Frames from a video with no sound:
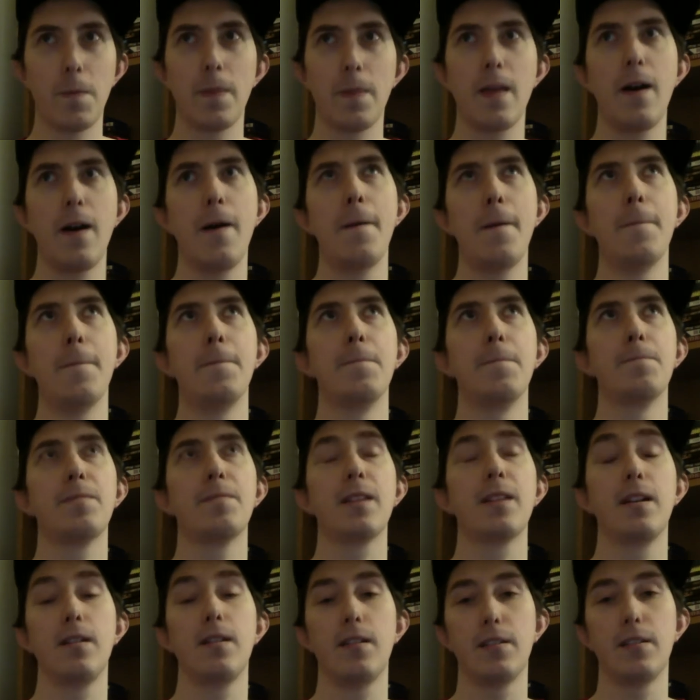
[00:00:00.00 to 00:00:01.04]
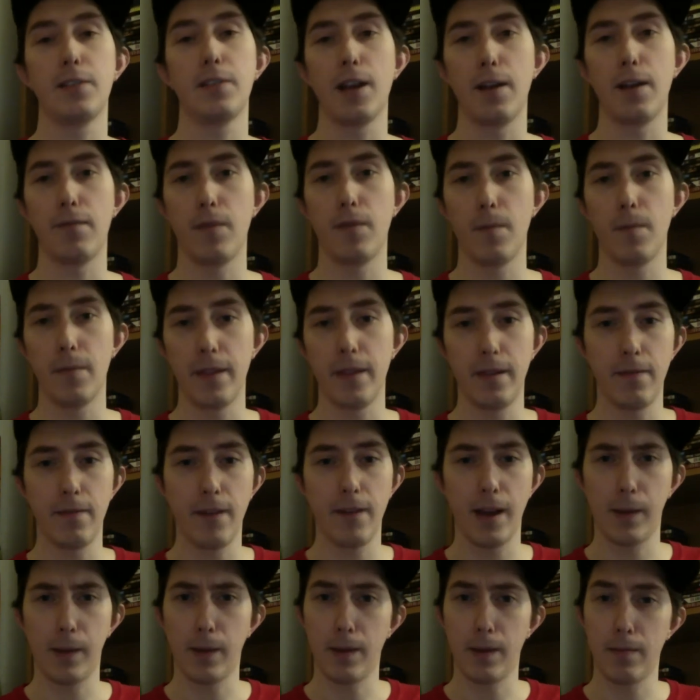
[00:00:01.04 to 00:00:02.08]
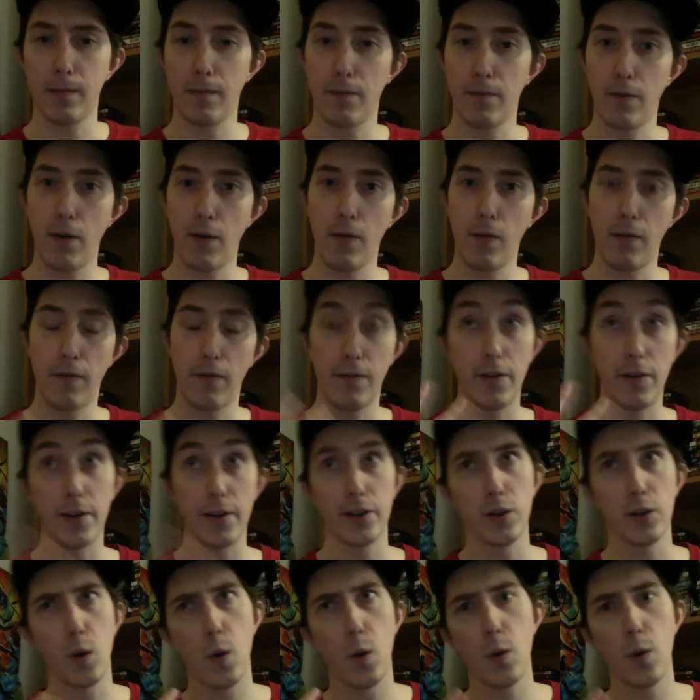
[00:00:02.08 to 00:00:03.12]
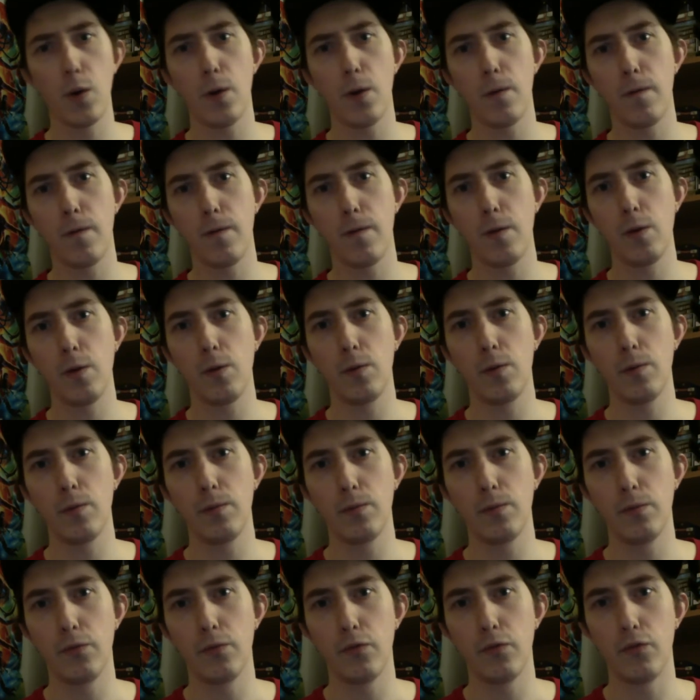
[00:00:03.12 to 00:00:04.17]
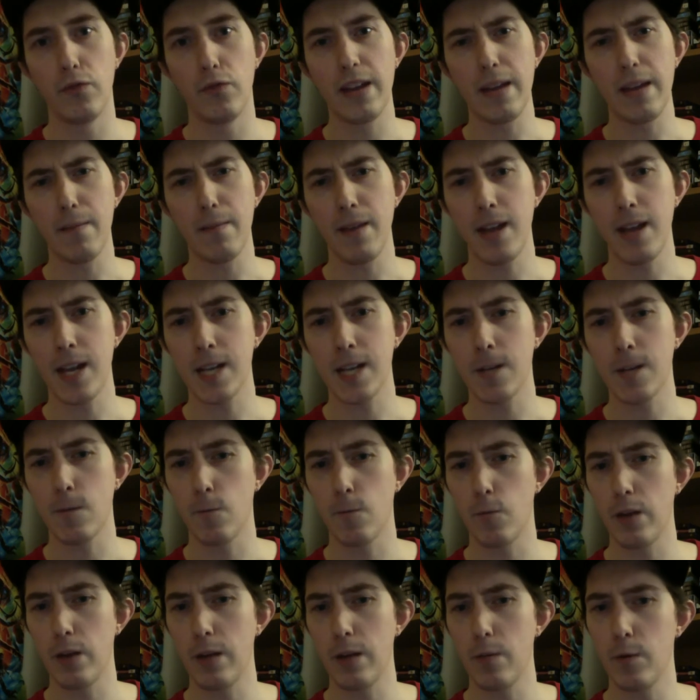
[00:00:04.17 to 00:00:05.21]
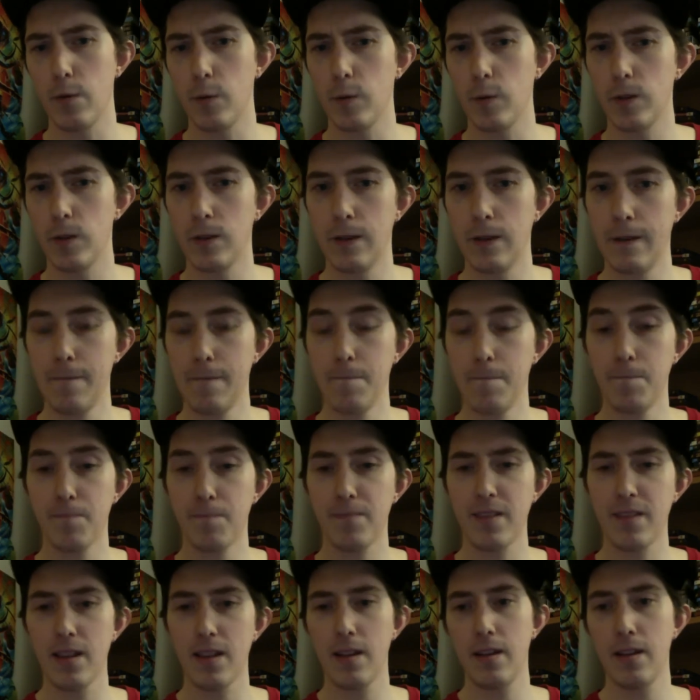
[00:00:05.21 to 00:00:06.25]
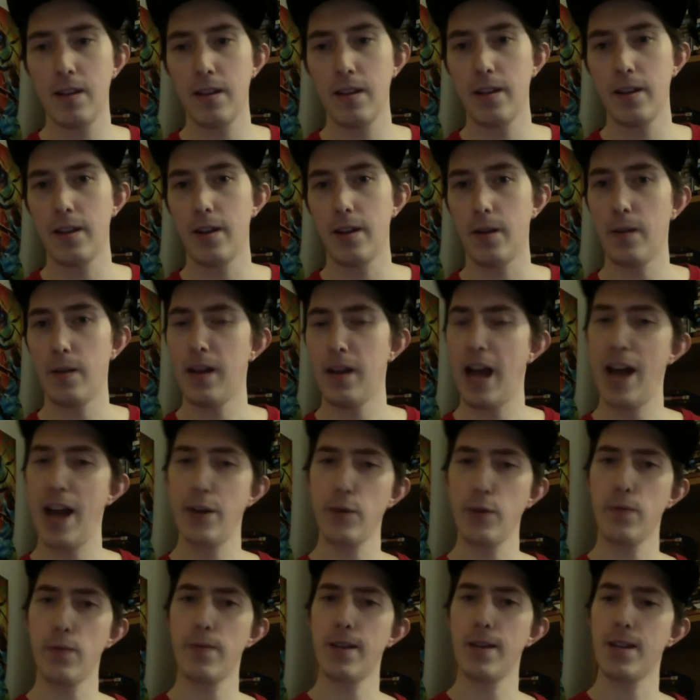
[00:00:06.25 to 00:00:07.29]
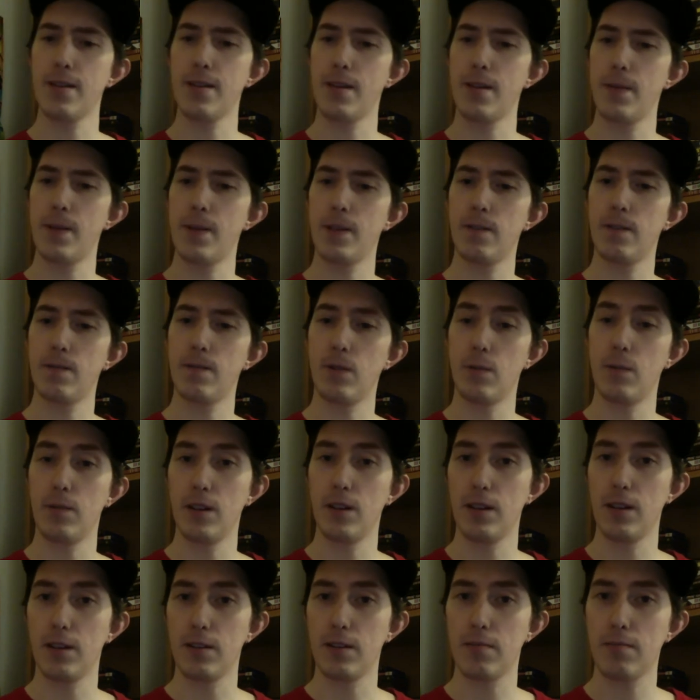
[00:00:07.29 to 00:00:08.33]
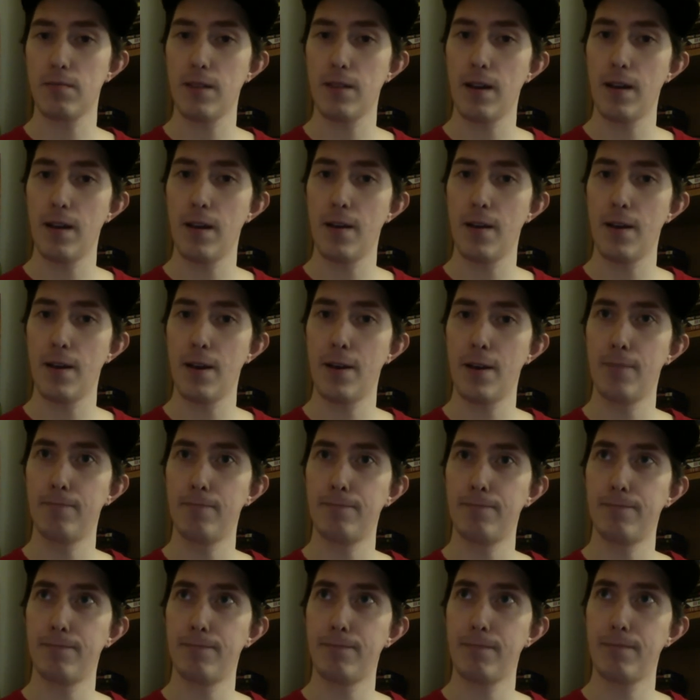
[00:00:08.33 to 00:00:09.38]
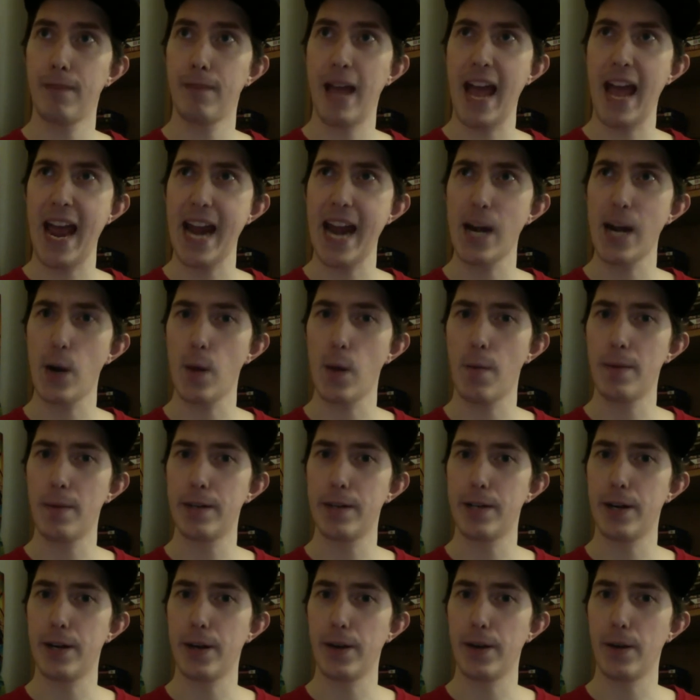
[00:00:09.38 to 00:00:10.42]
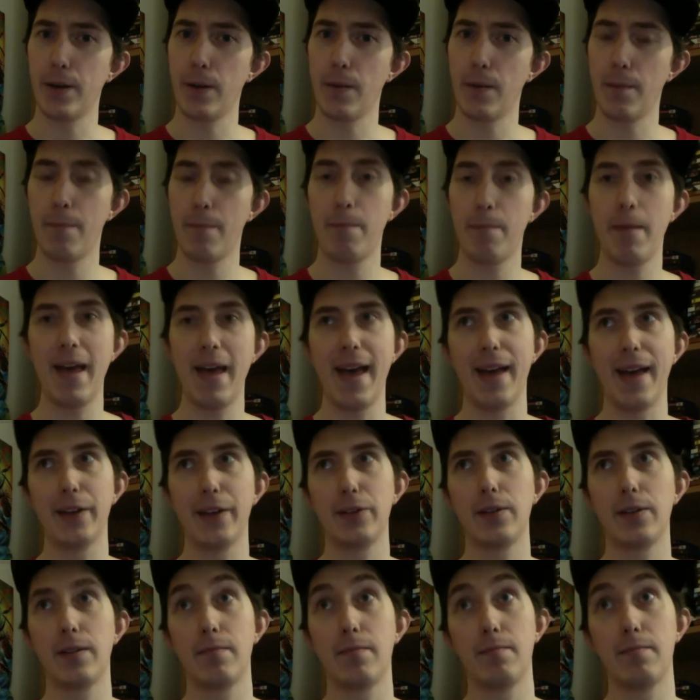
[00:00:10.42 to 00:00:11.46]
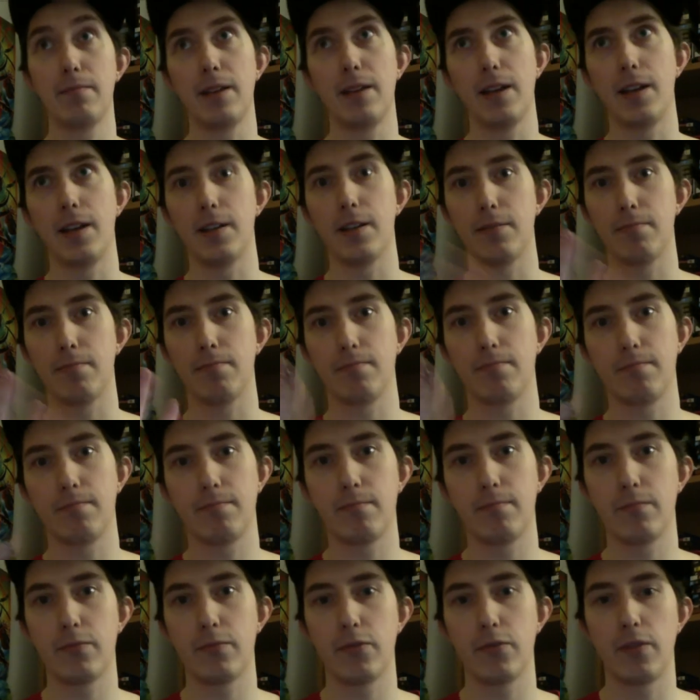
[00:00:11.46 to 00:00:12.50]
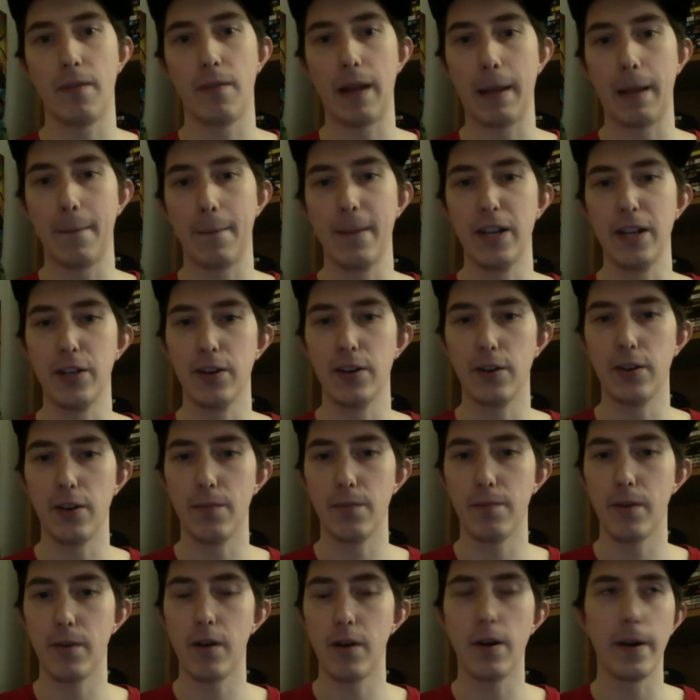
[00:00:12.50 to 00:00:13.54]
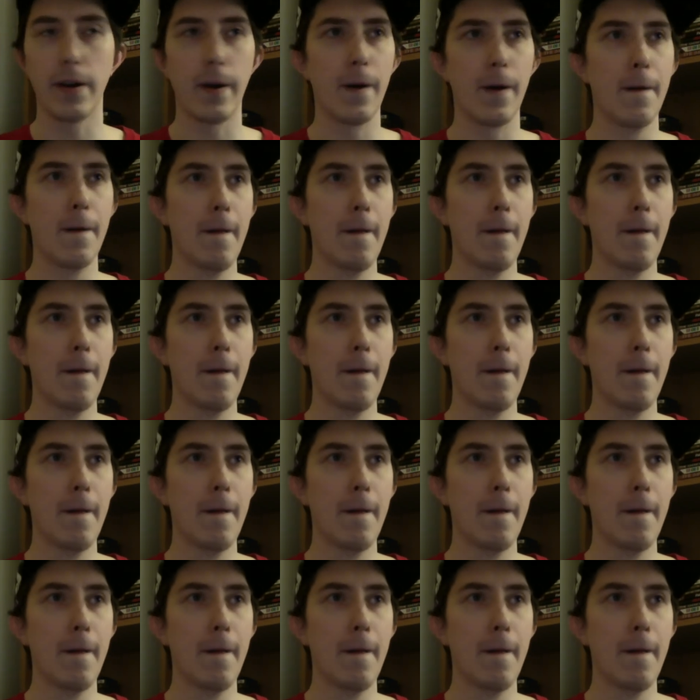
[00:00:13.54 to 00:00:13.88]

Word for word: Um, aside from the fact that of all the various horror film remakes and reboots, you know, I do think that this film does uh, handle the material the best, as so like mentioned earlier.